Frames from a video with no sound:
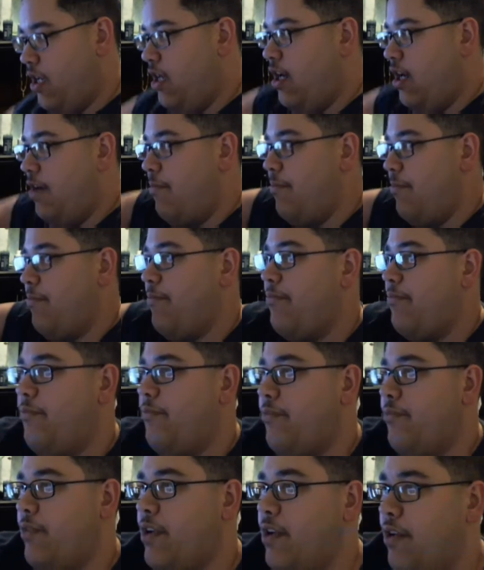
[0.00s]
I'm
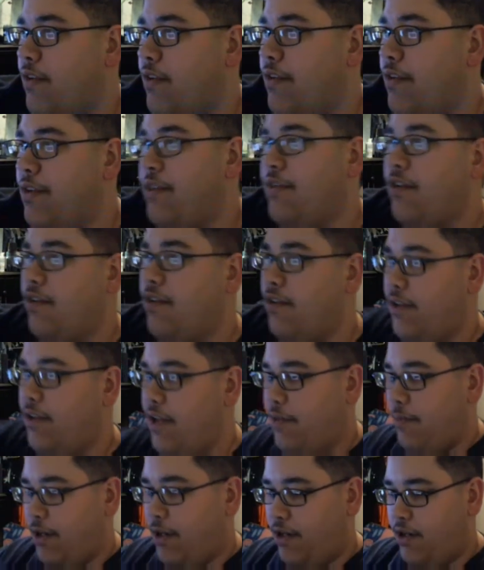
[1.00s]
gonna turn the
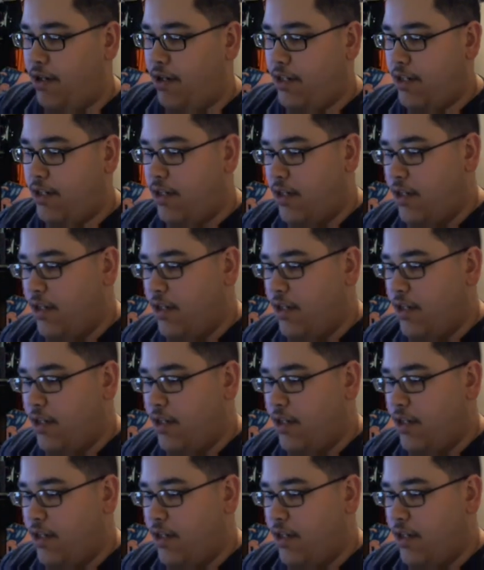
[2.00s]
light back on.